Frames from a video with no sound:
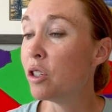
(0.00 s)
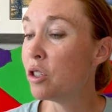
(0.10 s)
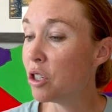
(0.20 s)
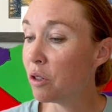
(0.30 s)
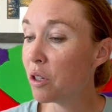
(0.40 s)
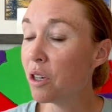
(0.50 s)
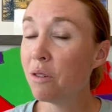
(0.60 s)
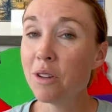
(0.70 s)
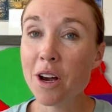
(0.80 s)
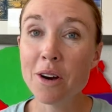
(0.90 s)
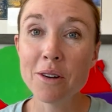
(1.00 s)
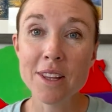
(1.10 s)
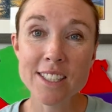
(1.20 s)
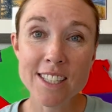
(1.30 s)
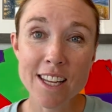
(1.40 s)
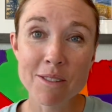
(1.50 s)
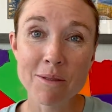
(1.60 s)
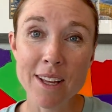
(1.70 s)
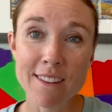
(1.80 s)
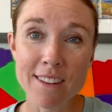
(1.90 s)
Do you know the tin
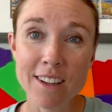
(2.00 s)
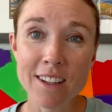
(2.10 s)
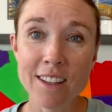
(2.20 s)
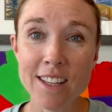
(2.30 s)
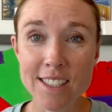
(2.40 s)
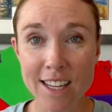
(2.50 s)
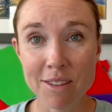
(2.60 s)
whistle, the tin